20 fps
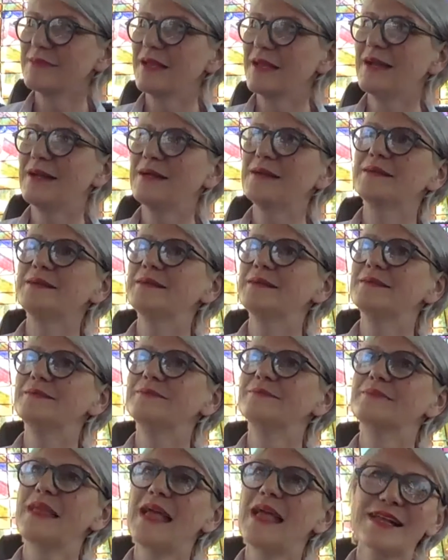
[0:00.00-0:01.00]

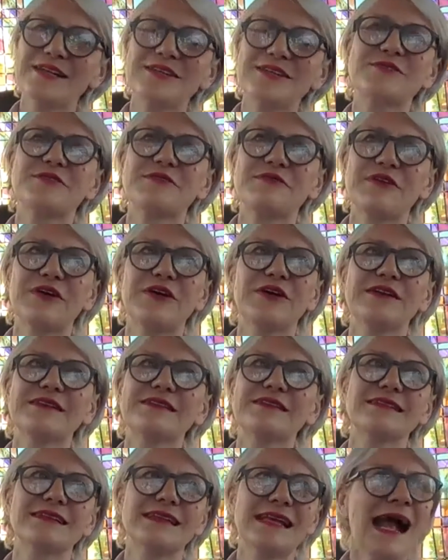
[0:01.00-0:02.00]

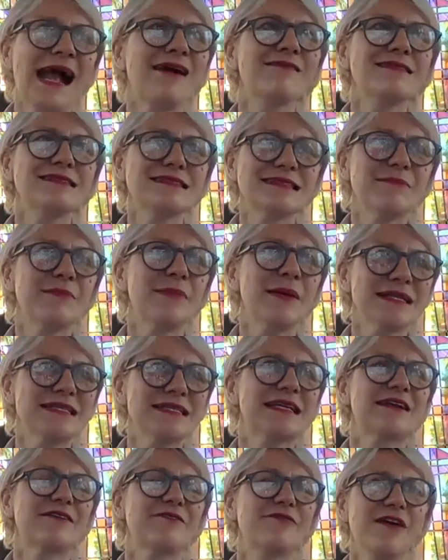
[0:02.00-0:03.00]
extrovert,
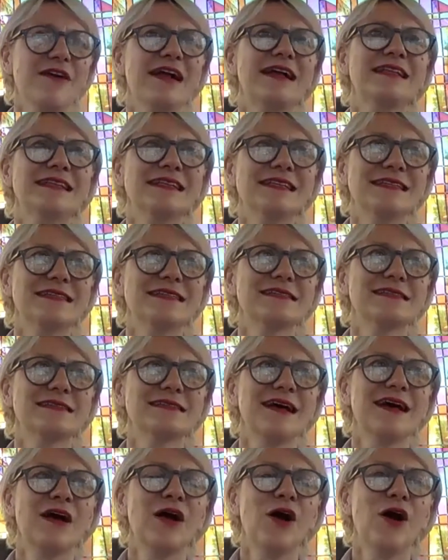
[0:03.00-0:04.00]
charismatic friends
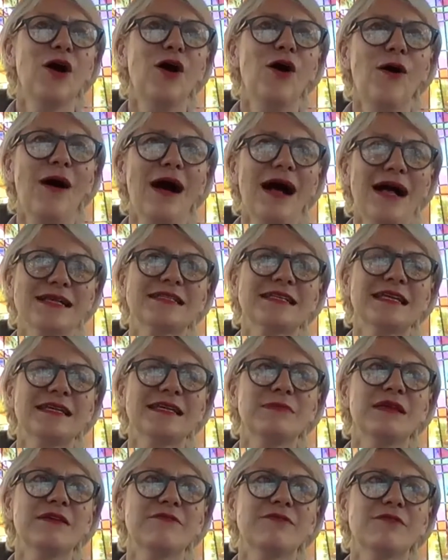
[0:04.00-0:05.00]
are
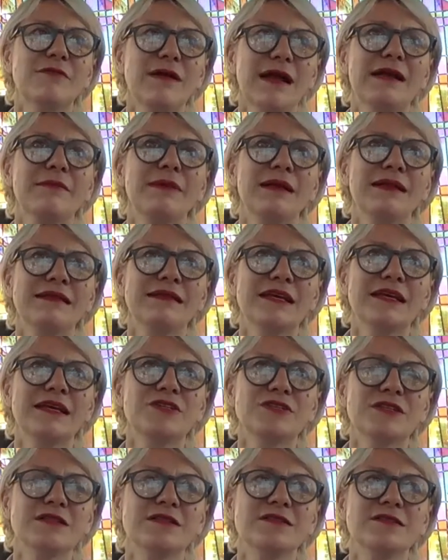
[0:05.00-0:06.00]
asking me for
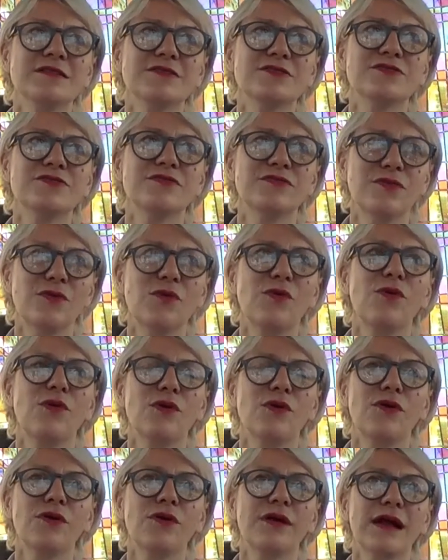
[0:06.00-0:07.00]
recommendations
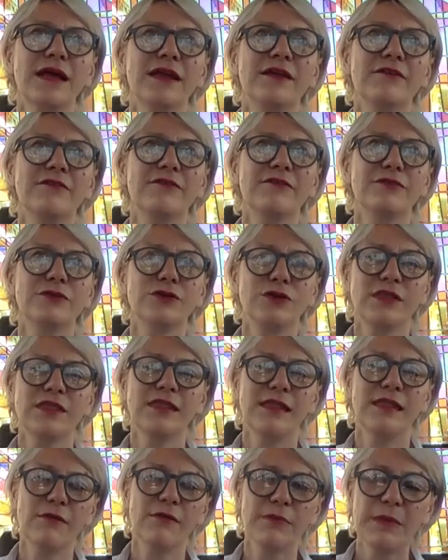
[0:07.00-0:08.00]
for kind of good
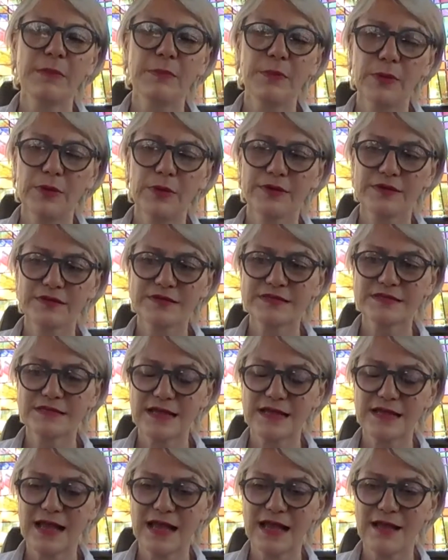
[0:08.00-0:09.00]
therapy books,
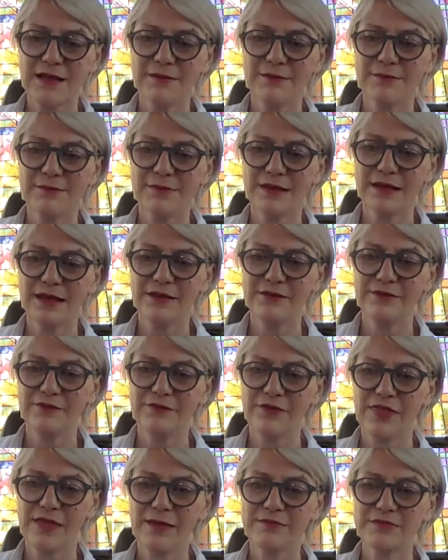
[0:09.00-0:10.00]
and
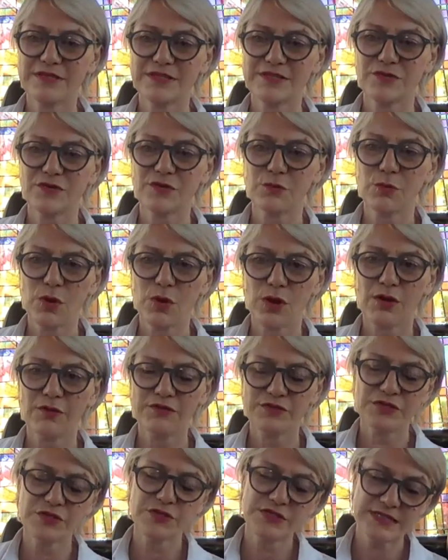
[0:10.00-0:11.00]
for them to sort of work
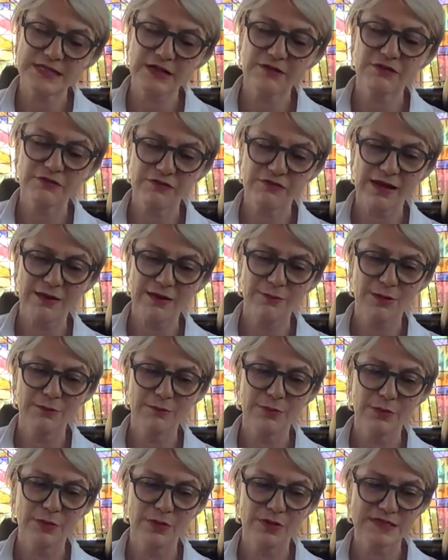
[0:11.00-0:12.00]
on
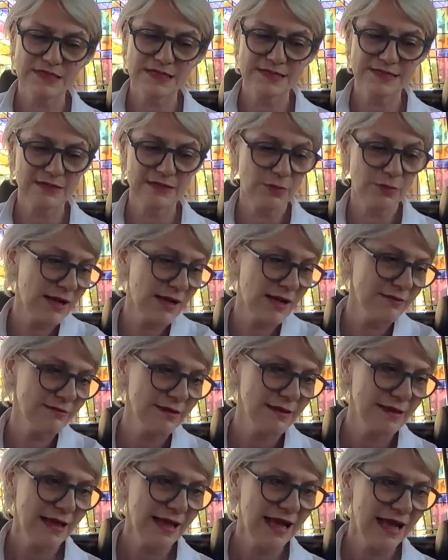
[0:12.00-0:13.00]
self-development books. They said, well,
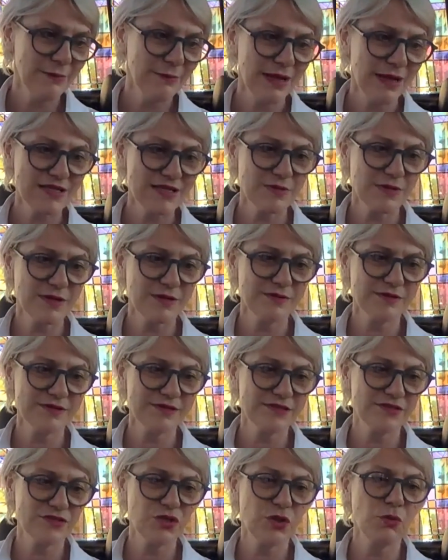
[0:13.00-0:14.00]
I might as well
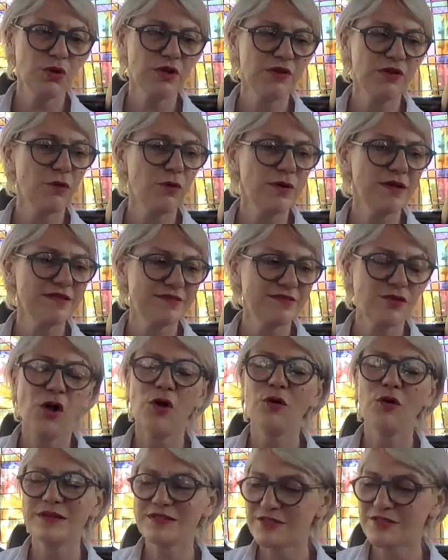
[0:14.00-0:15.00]
do what you've always
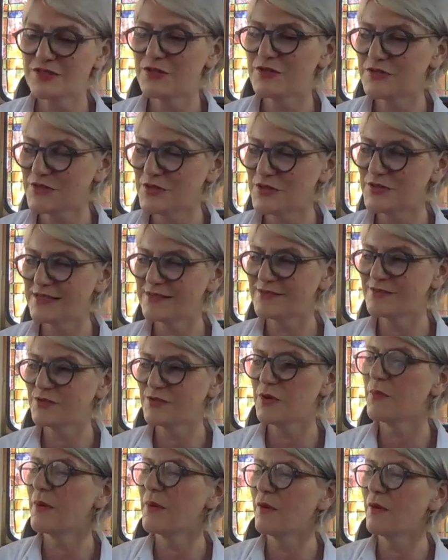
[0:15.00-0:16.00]
told me to do, Suzy,
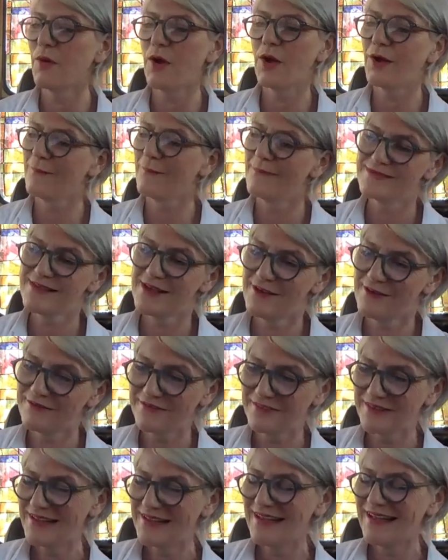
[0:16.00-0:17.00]
do a bit of work on myself.
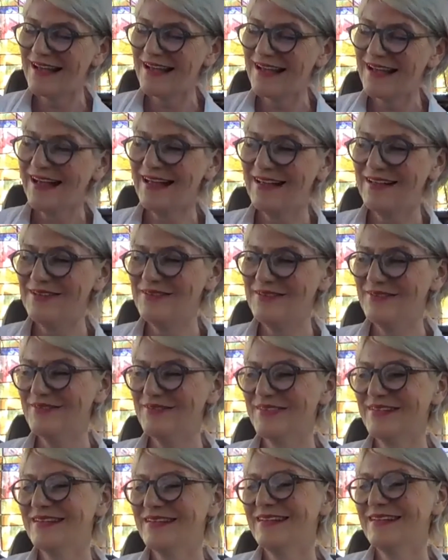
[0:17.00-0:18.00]

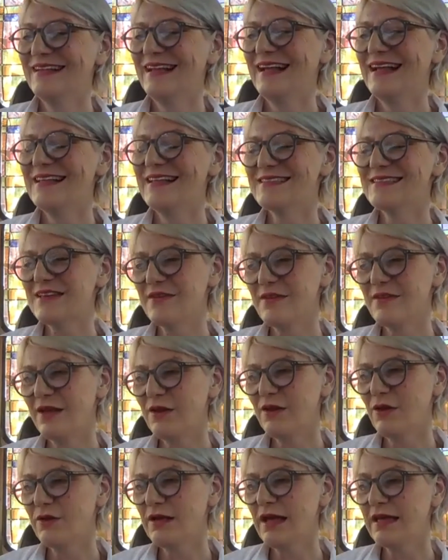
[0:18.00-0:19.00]
And so
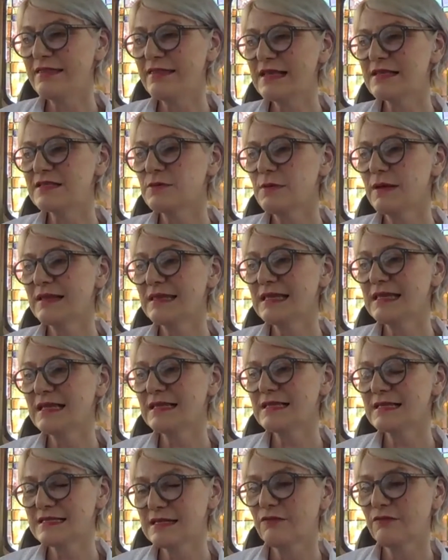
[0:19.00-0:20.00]
I think
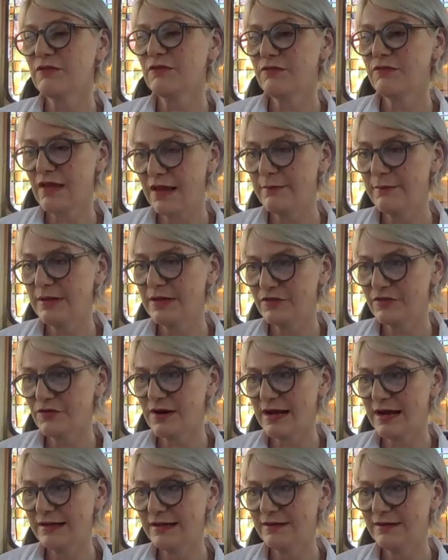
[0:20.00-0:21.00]
the self-development
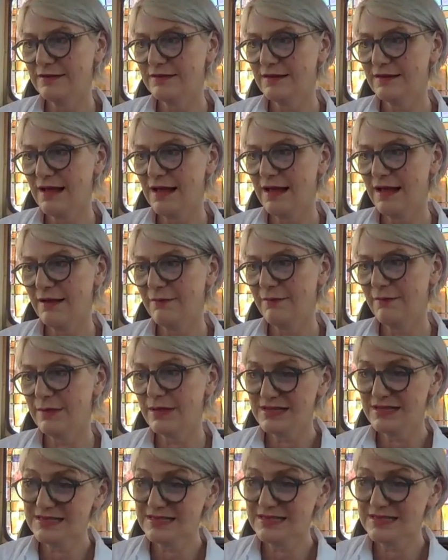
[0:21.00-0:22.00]
trend,
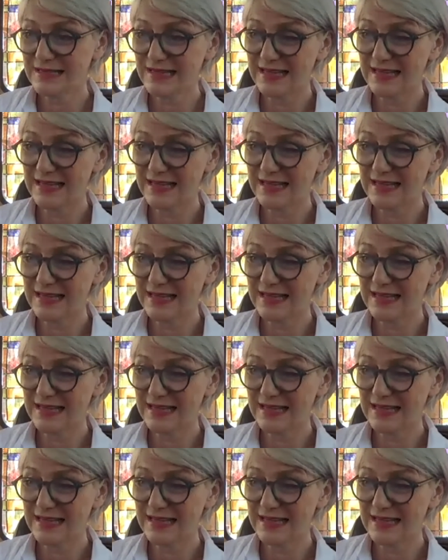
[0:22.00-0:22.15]
because